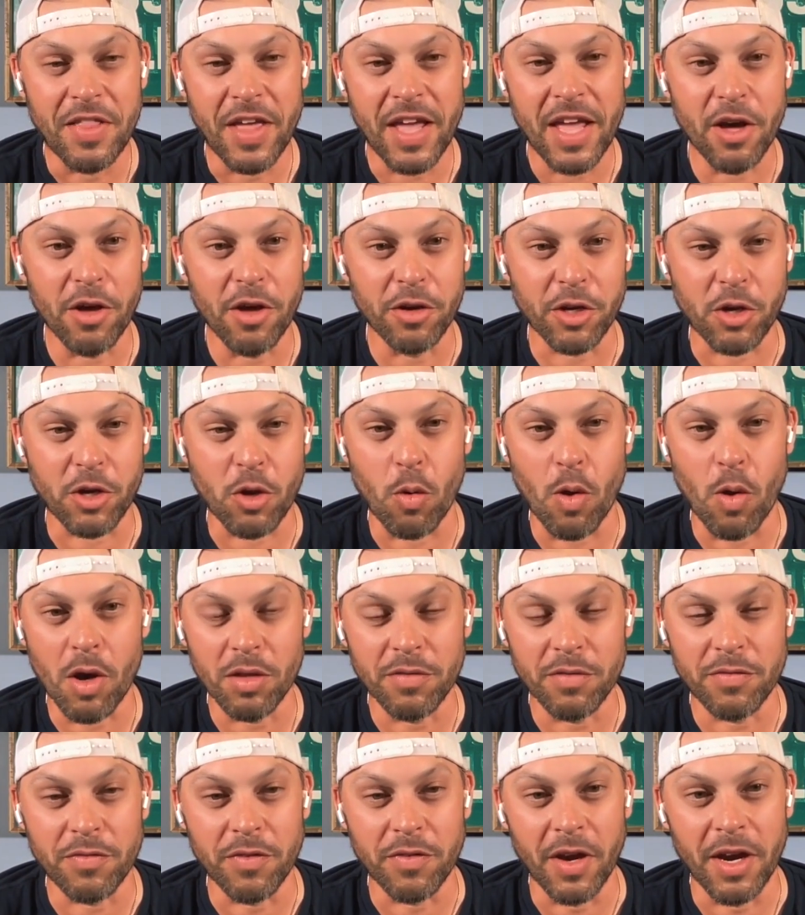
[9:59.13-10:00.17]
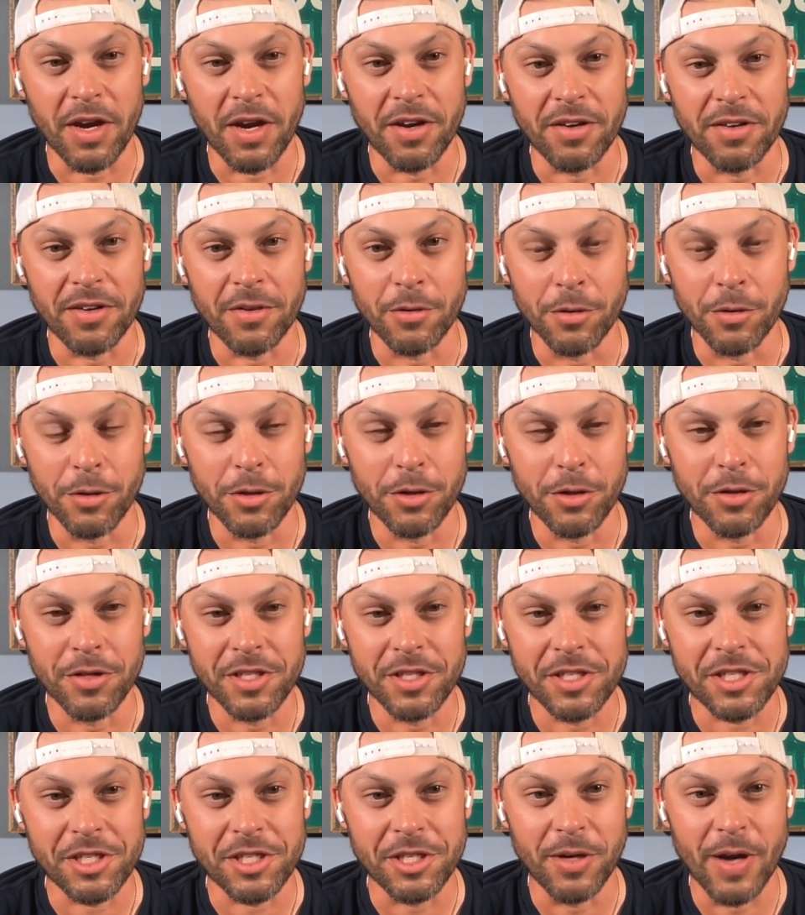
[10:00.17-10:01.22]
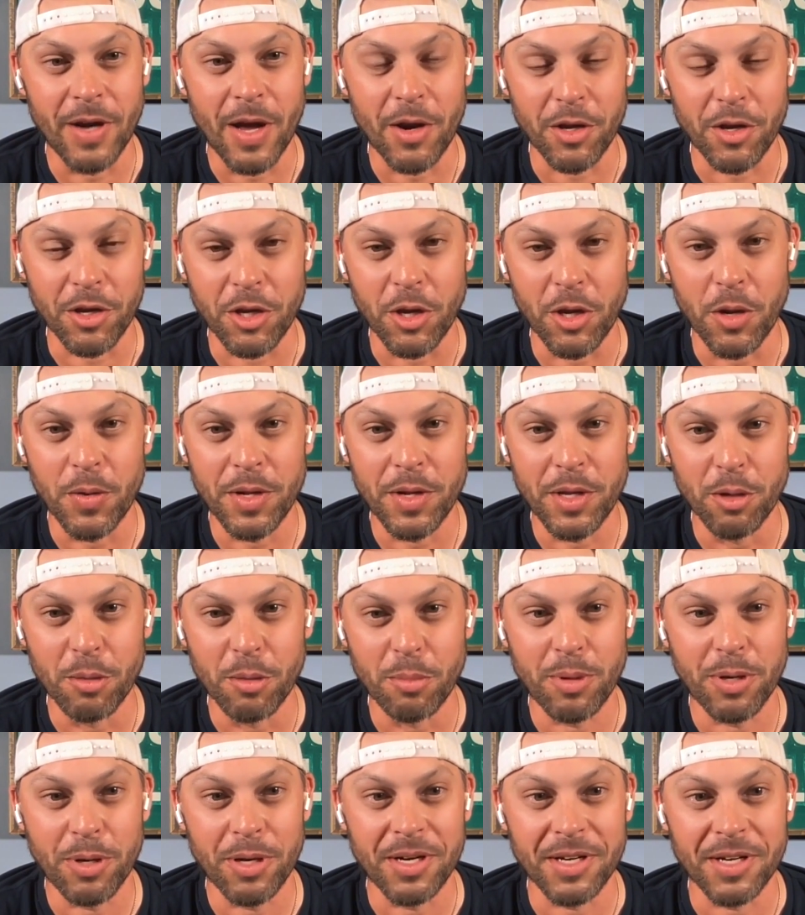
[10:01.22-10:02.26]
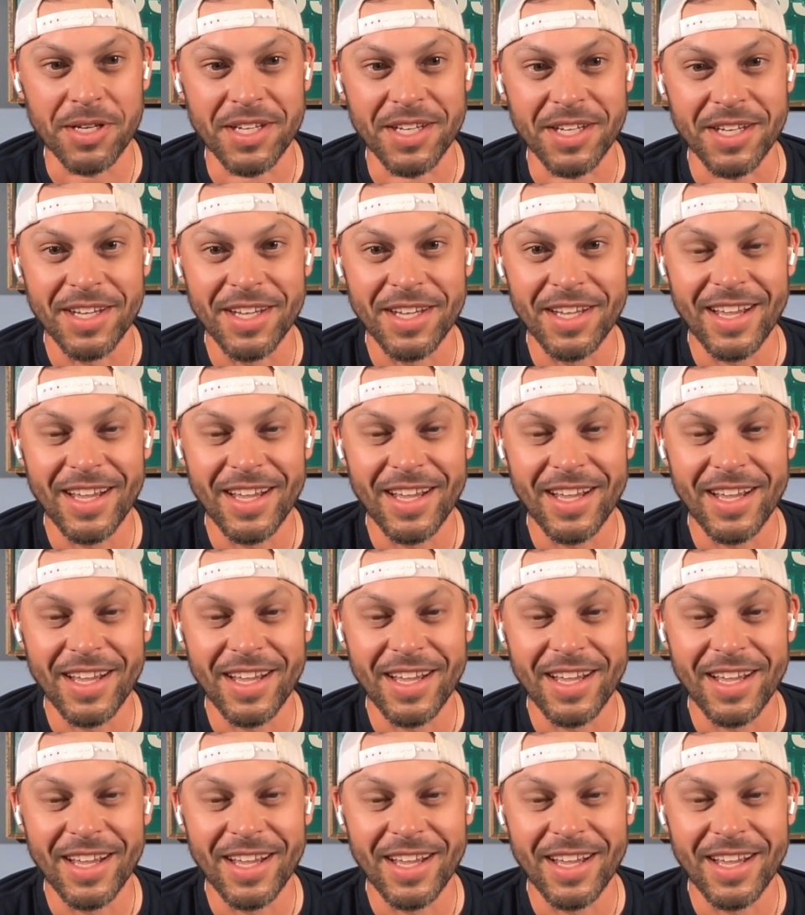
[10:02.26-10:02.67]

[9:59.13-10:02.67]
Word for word: they held a qualifier earlier this year out at Goat Hill Park,